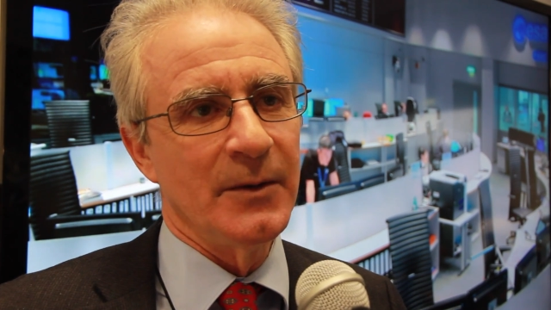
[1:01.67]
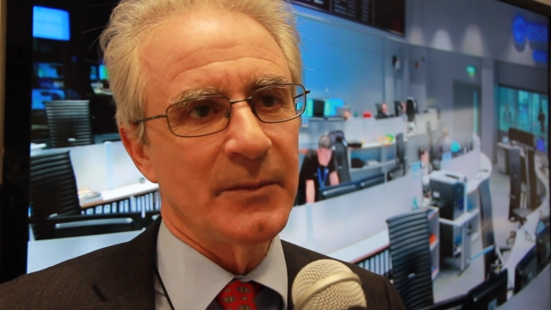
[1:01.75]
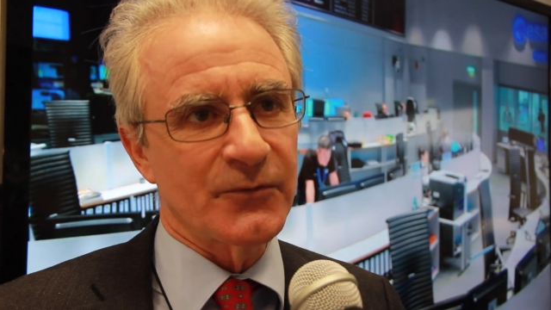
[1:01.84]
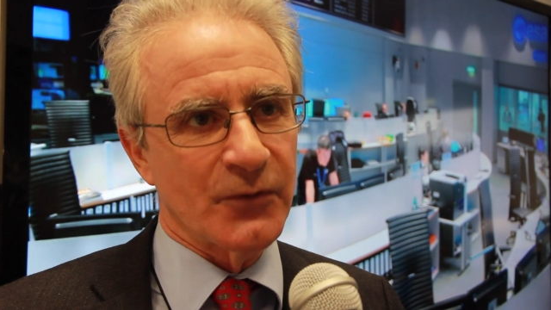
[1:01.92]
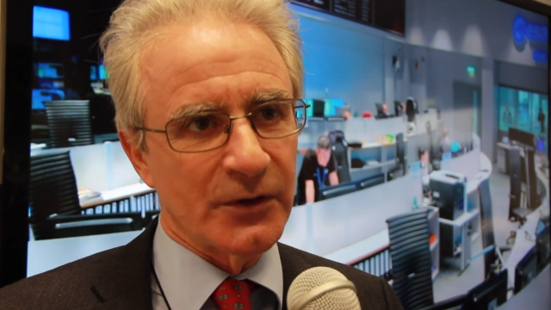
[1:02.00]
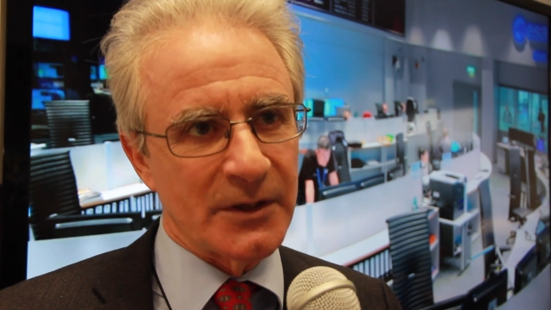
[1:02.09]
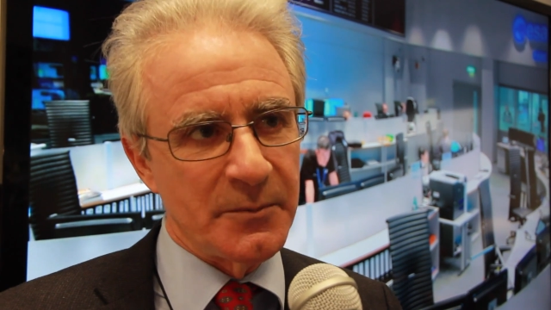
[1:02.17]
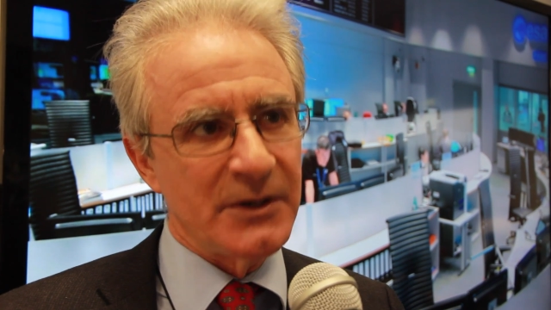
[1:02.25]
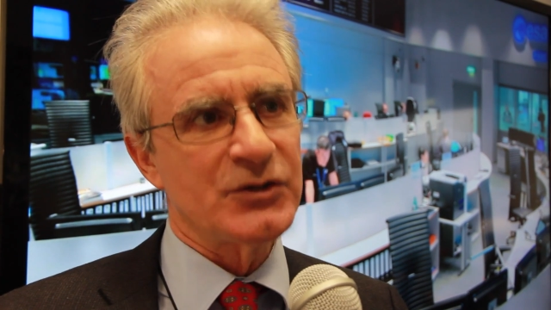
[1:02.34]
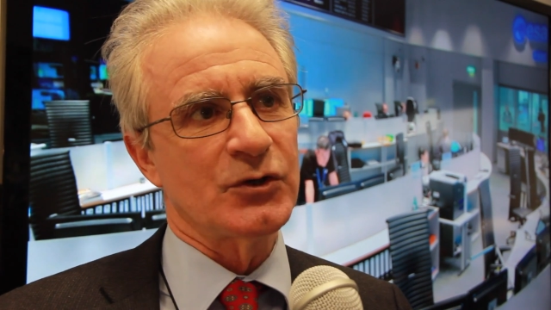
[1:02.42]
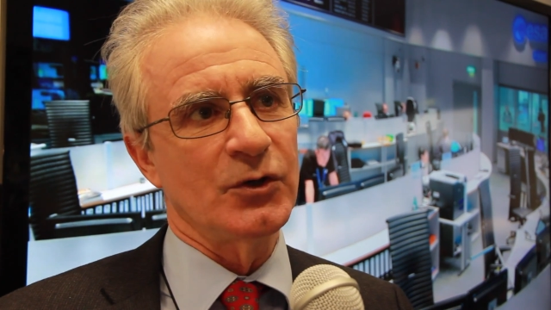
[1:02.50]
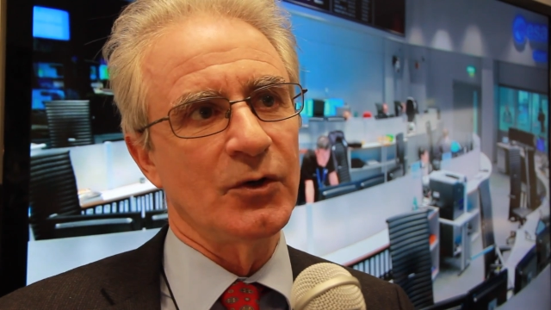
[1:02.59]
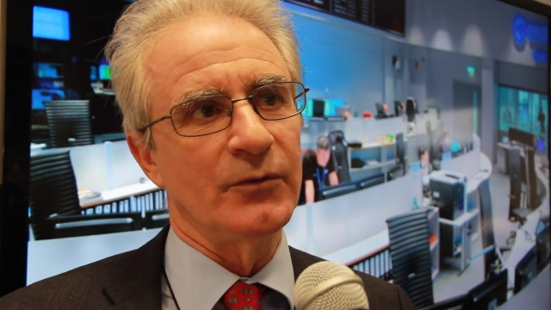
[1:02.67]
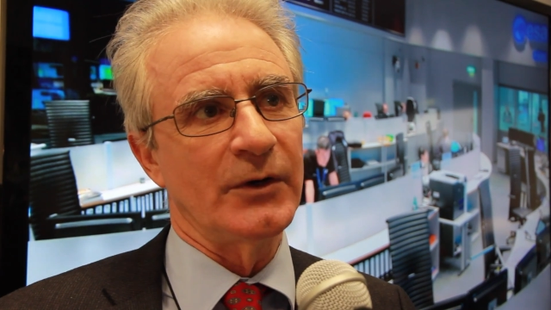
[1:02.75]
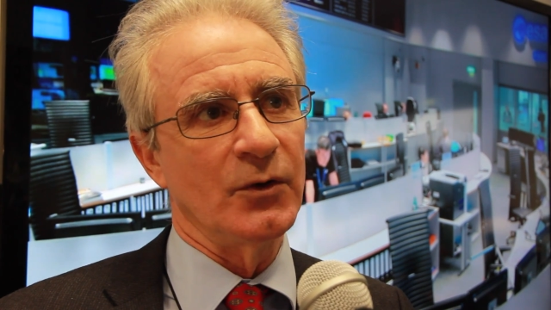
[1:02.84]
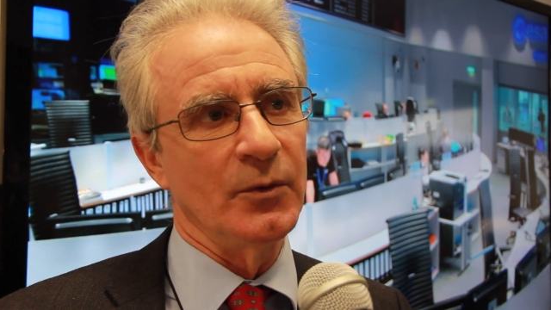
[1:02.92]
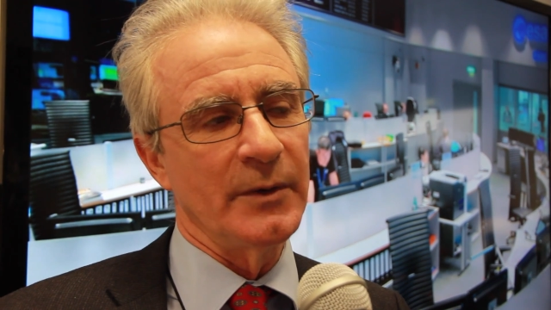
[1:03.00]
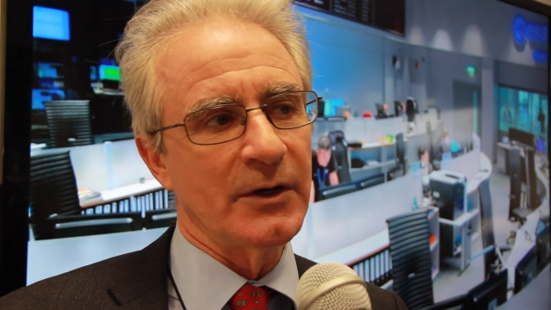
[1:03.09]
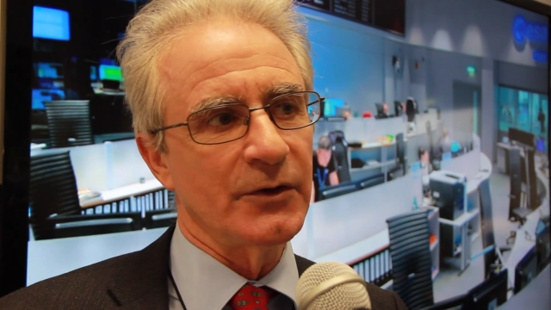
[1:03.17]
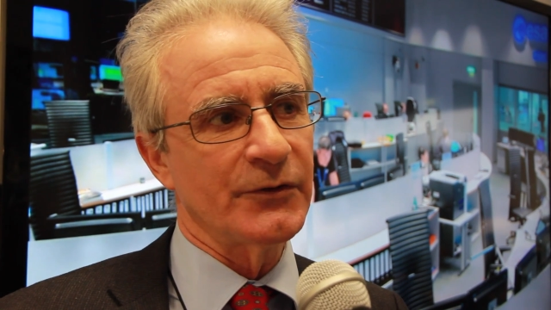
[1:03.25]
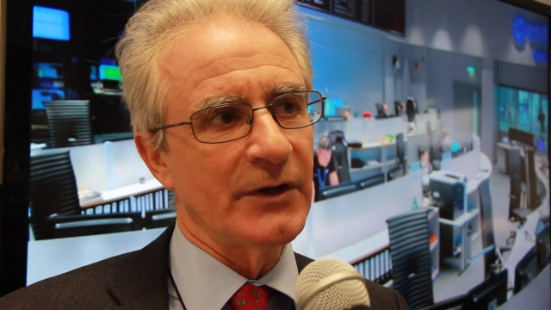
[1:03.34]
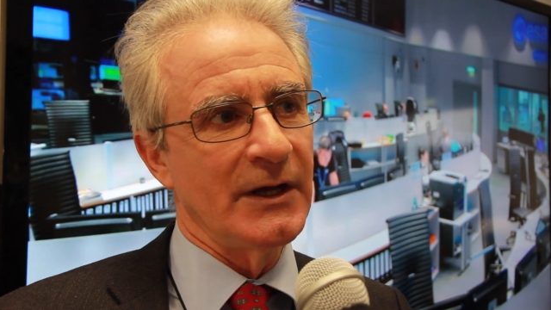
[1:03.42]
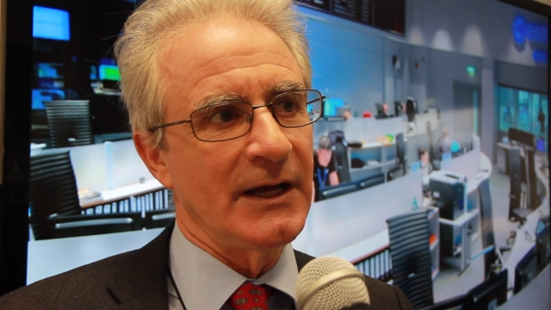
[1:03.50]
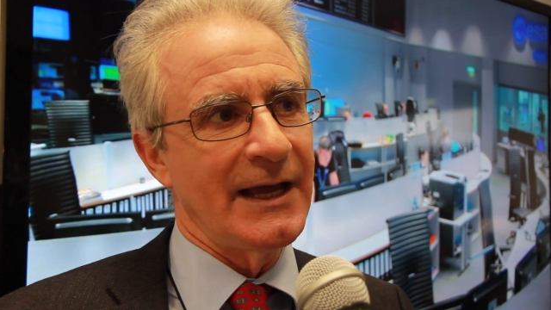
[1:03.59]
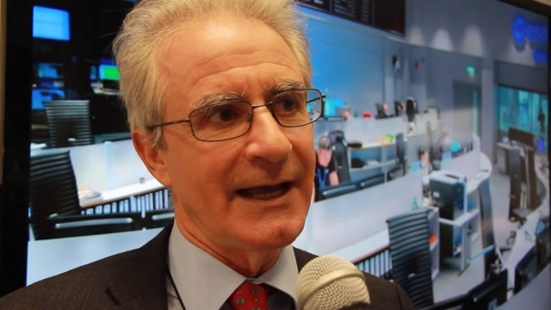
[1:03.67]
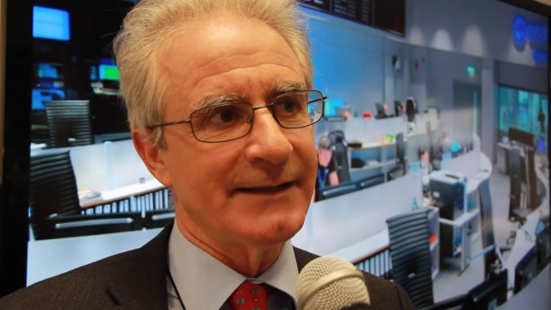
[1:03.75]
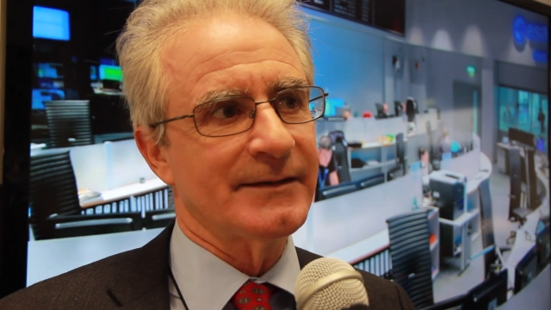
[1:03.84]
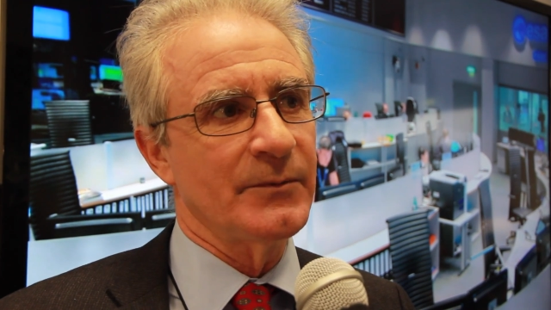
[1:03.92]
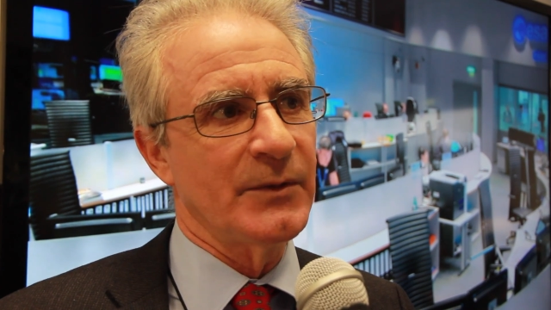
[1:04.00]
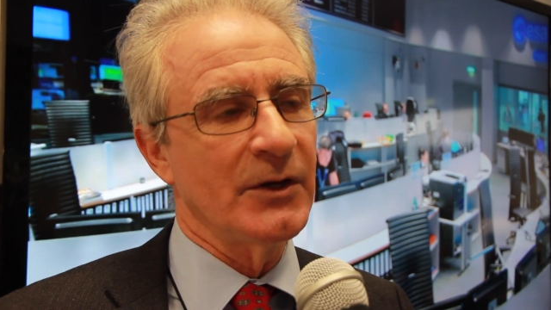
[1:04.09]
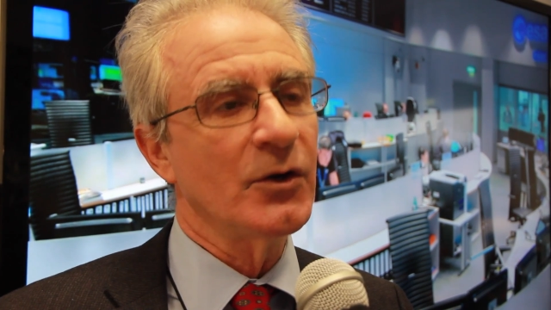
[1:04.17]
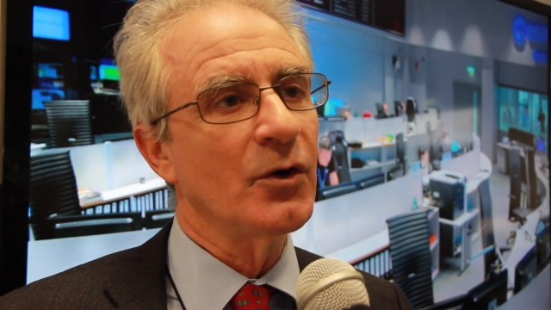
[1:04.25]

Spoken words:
But for the mission overall, because had something